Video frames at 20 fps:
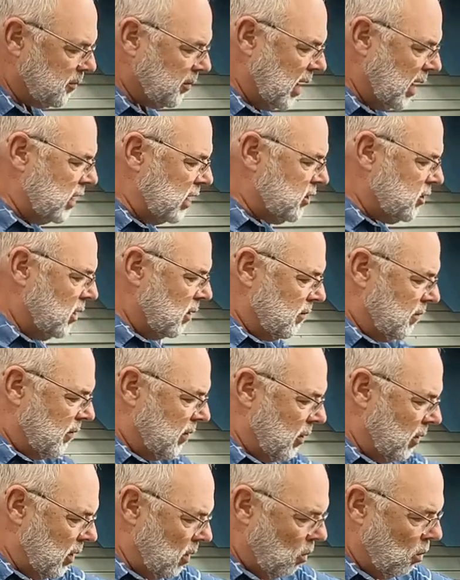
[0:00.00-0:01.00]
It's not
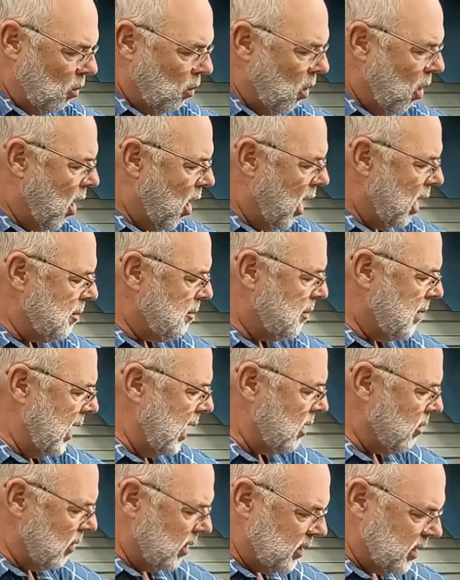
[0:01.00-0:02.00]
very a wide bear
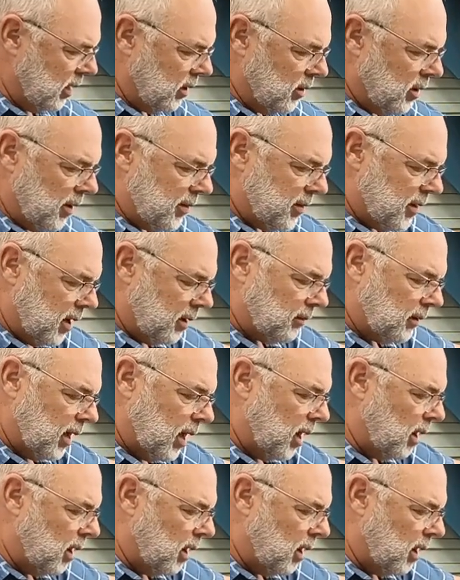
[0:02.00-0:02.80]
or anything like that.